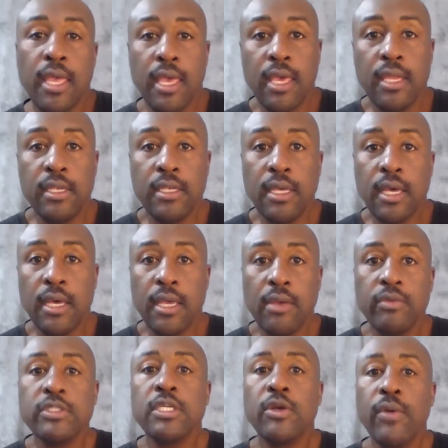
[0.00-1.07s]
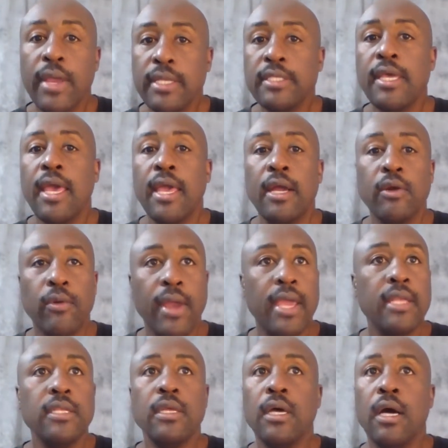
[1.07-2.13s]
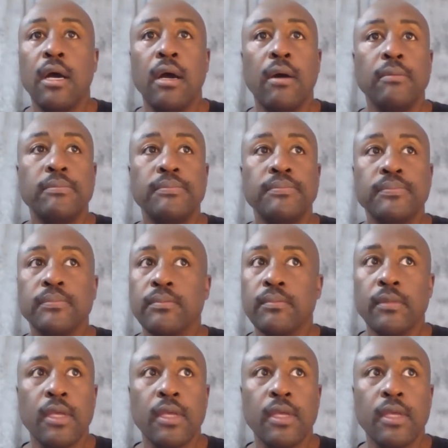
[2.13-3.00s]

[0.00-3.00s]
And it was a great day, a great 2